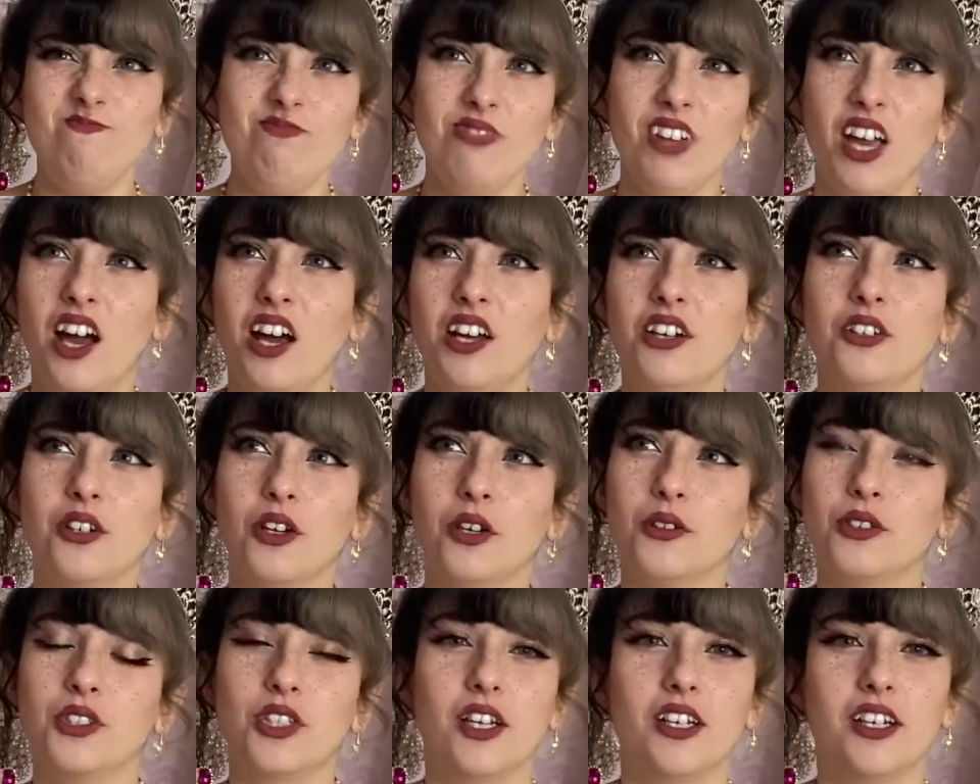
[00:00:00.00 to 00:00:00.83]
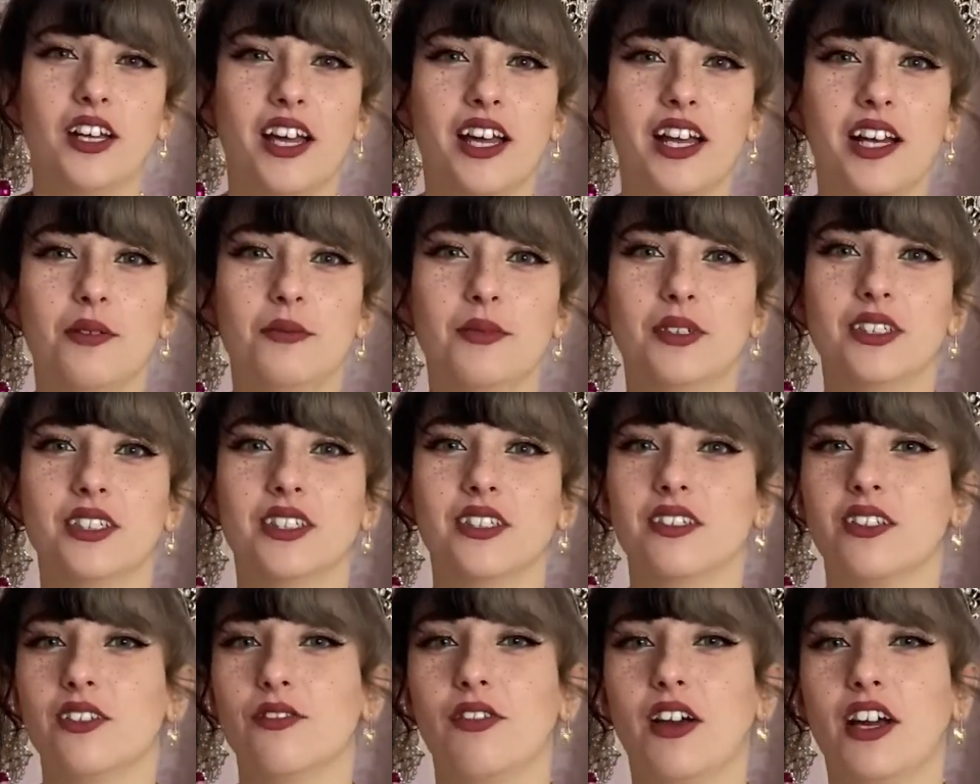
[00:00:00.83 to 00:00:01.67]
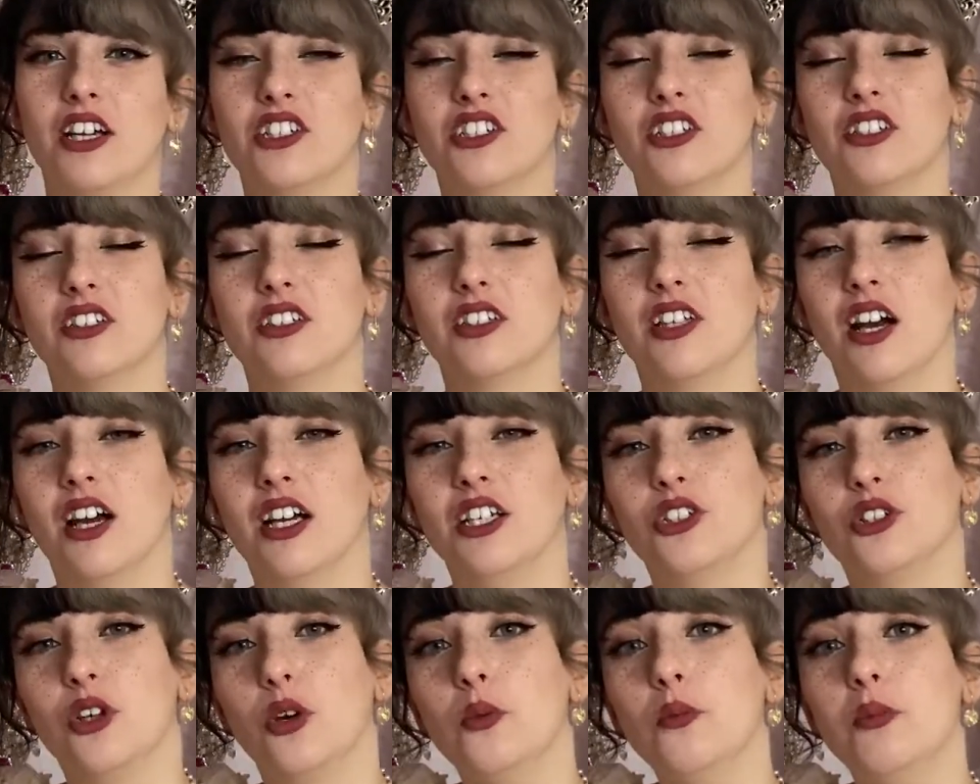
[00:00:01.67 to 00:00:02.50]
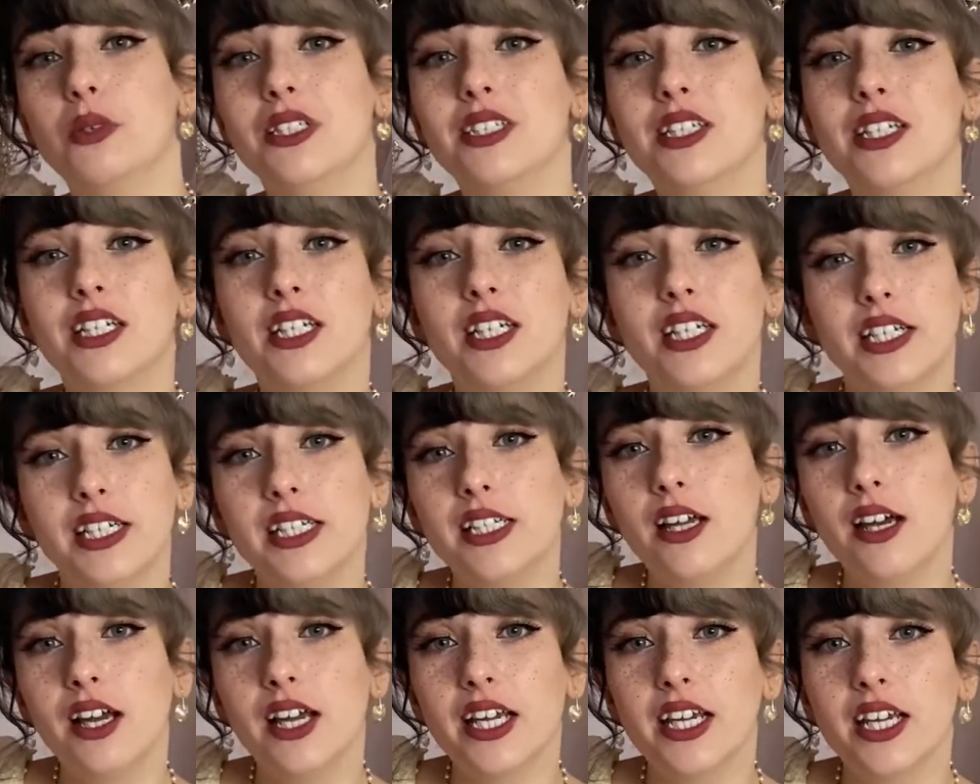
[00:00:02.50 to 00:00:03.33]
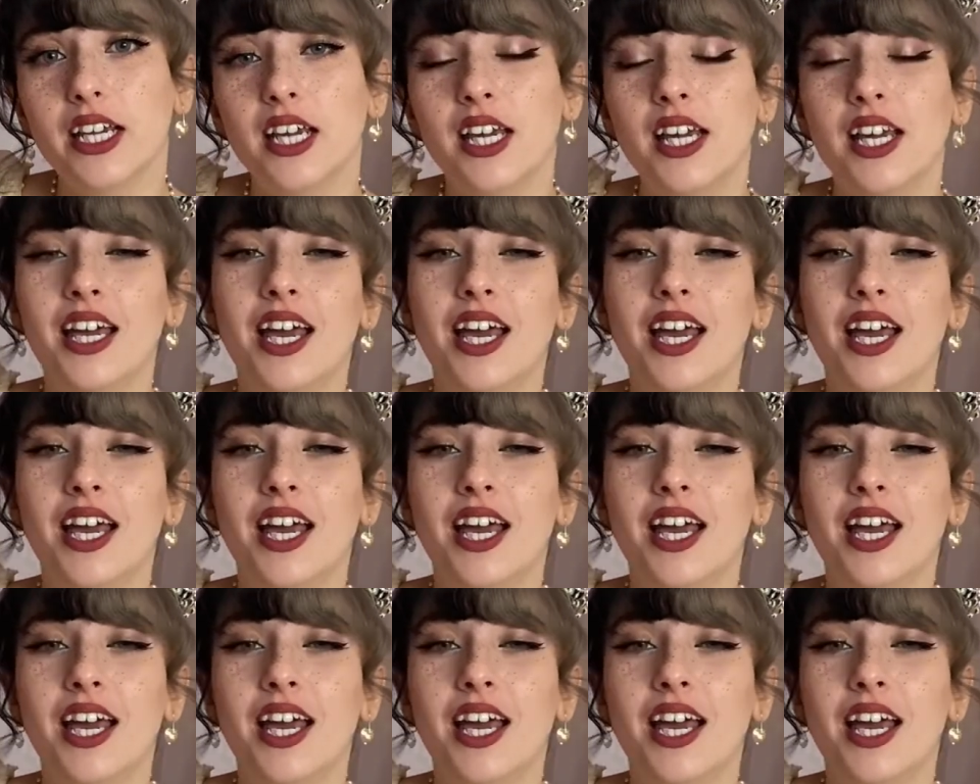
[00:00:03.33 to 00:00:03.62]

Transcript: I don't know, certain elements of the fashion that I don't particularly like.